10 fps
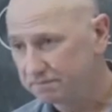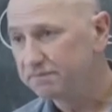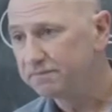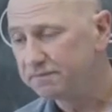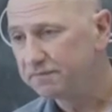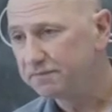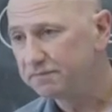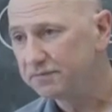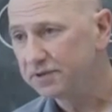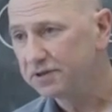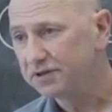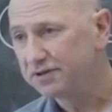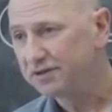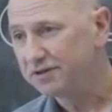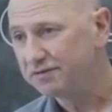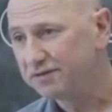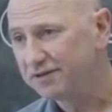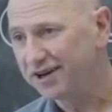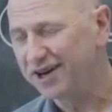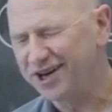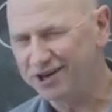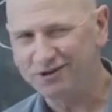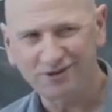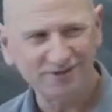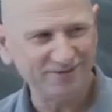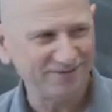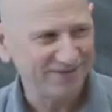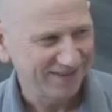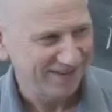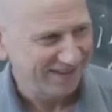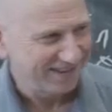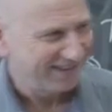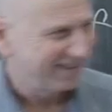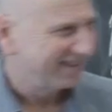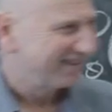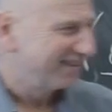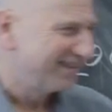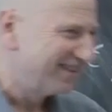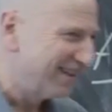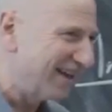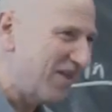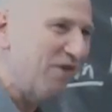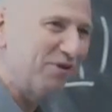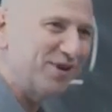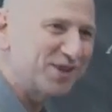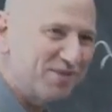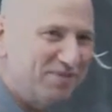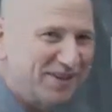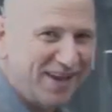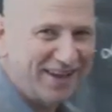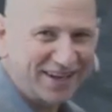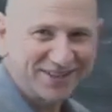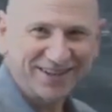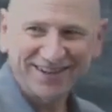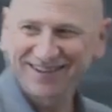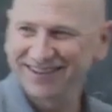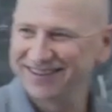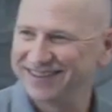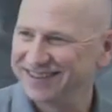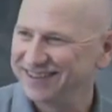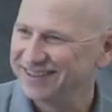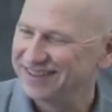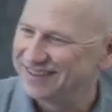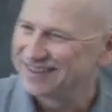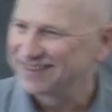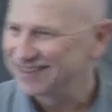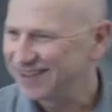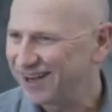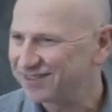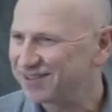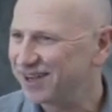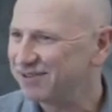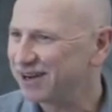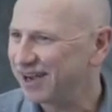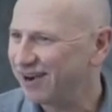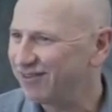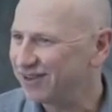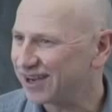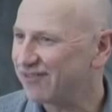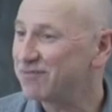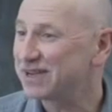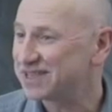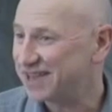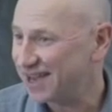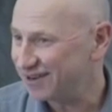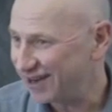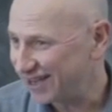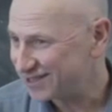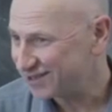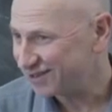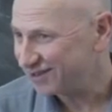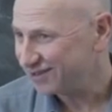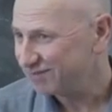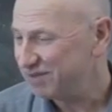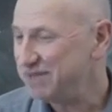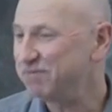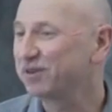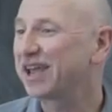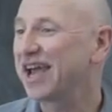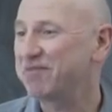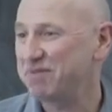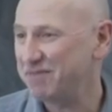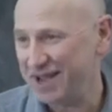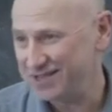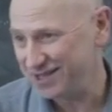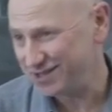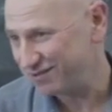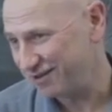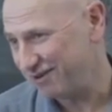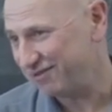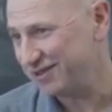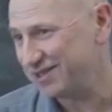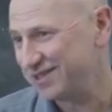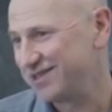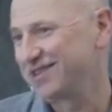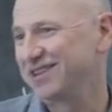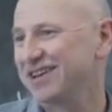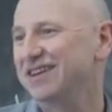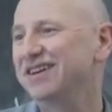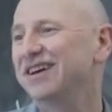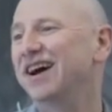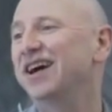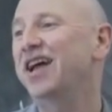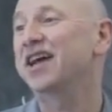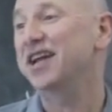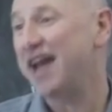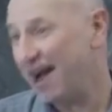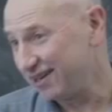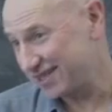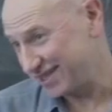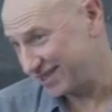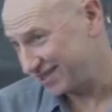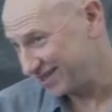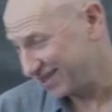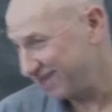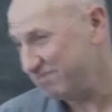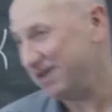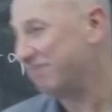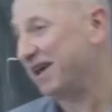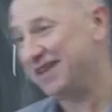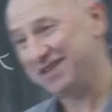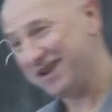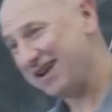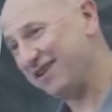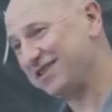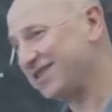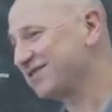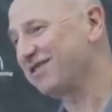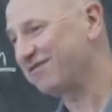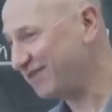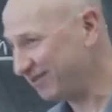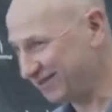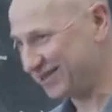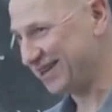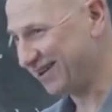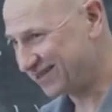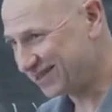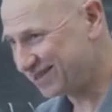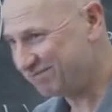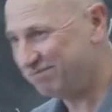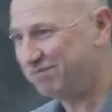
Are you a Bayesian or frequent? Oh. I thought we were skipping that lecture. I'll tell you what, I'll, I'll give you my standard answer. People can't be Bayesians or frequentists an analysis can be a Bayesian analysis or a frequentist analysis,